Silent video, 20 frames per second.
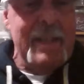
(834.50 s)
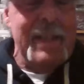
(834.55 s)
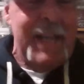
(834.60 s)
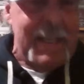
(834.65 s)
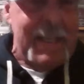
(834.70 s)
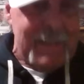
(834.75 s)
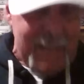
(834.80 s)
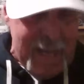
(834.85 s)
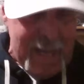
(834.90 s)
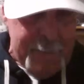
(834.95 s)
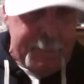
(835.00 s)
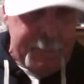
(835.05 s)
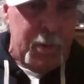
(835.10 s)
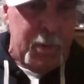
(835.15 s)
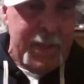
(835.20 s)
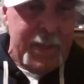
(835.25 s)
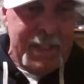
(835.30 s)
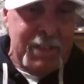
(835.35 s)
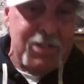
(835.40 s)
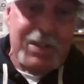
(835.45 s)
at that
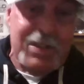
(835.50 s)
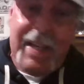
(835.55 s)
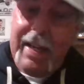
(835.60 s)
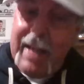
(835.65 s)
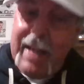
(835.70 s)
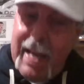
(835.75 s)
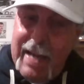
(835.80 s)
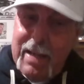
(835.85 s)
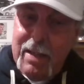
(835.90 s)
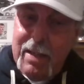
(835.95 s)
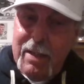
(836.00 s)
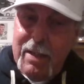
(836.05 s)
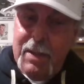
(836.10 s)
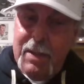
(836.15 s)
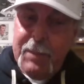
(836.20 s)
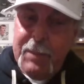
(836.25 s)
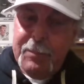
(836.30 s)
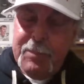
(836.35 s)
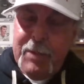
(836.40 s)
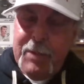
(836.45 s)
point saying, hey,
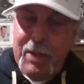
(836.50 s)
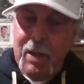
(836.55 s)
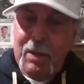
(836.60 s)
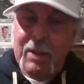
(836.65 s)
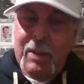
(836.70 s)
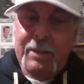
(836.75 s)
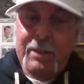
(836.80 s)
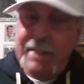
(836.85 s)
the